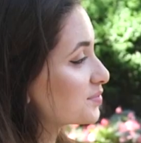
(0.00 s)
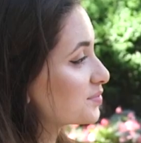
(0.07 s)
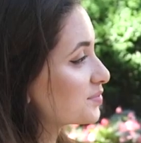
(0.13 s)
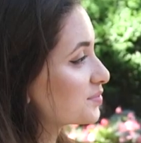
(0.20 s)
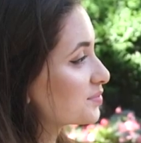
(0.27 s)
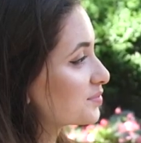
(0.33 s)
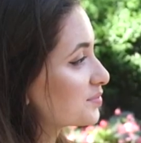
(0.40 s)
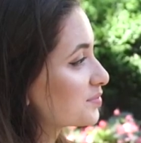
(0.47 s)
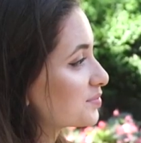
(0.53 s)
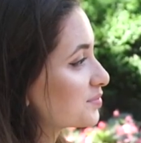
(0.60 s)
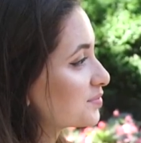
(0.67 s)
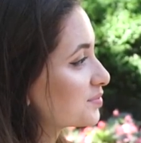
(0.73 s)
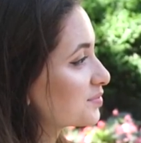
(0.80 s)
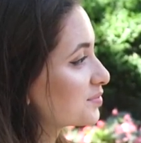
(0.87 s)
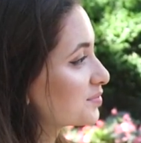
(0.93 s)

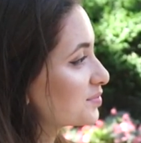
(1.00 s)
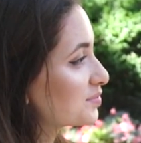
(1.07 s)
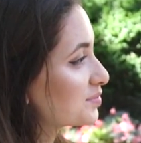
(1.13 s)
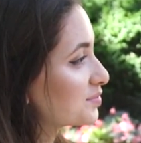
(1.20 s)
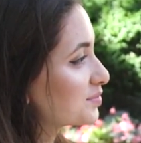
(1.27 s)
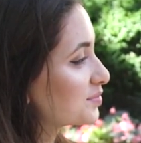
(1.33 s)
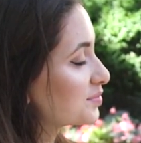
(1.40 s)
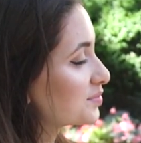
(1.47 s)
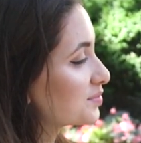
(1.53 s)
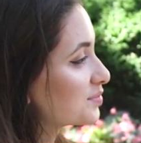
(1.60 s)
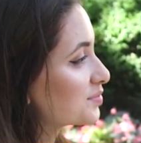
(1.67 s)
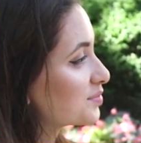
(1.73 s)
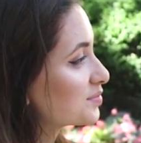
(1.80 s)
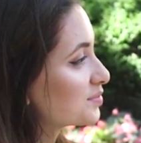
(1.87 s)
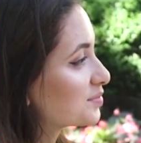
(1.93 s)

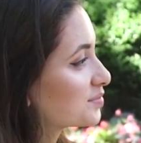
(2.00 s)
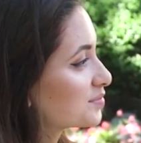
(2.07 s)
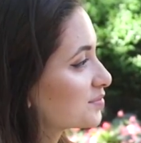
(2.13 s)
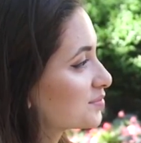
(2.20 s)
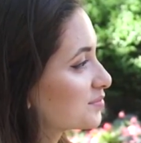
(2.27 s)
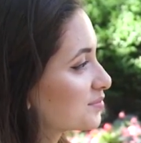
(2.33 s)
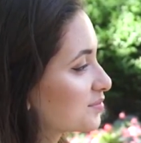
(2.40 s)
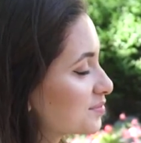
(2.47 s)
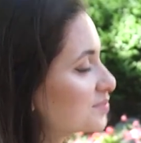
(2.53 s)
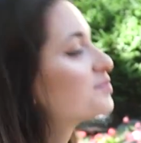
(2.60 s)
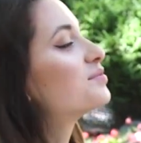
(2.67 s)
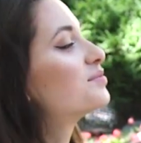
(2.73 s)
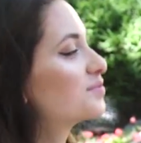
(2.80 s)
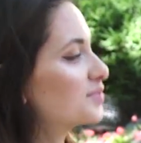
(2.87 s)
(not speaking)